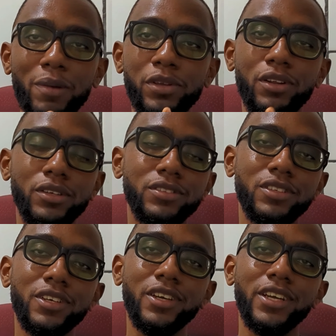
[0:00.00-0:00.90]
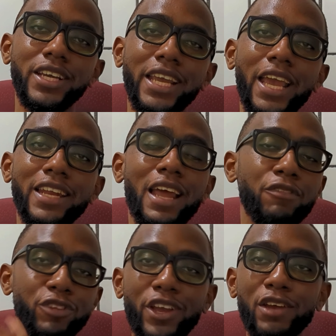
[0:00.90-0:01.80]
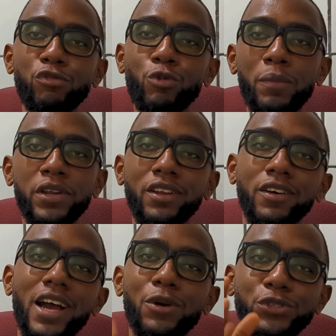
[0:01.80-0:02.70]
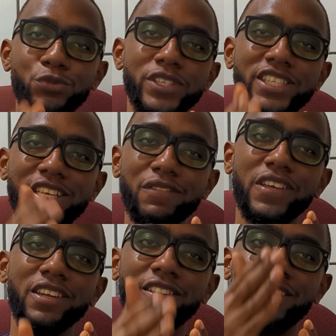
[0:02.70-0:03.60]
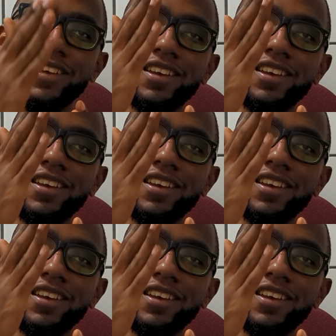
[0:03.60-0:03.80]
webinars, and after every webinar I was receiving